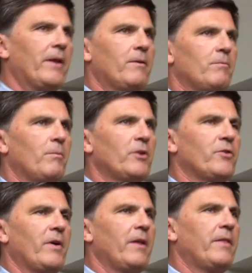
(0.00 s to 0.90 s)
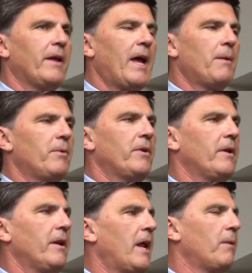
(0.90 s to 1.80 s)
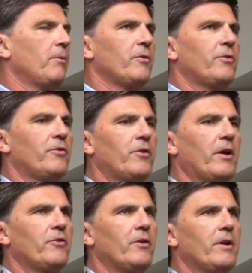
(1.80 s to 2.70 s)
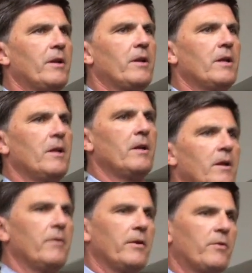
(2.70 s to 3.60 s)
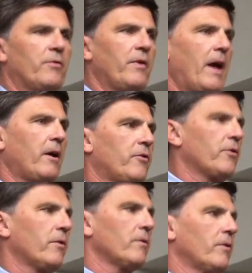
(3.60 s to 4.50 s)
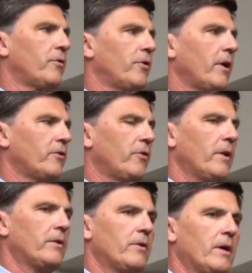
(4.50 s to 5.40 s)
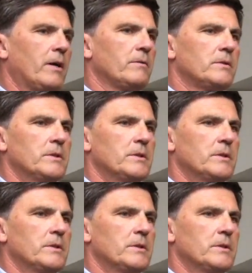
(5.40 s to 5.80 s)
think much of anything happened in Annapolis this session. I think the facts are such that